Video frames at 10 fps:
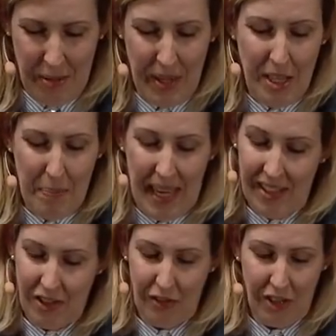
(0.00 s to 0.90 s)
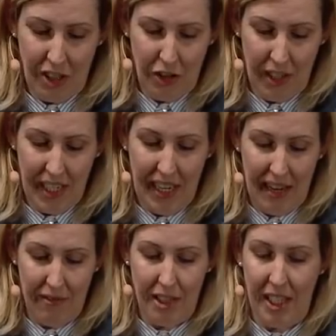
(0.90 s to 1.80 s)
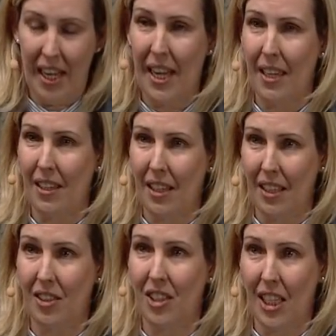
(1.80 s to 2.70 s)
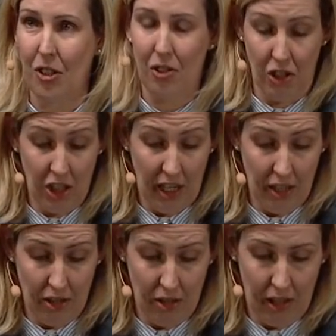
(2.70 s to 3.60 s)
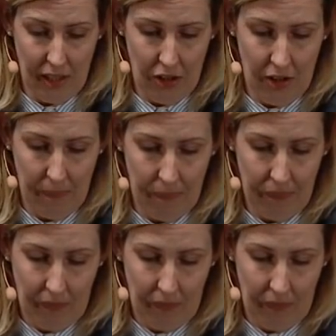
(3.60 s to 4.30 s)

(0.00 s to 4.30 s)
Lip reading: To be the best, you've got to train every day and continue to share your knowledge.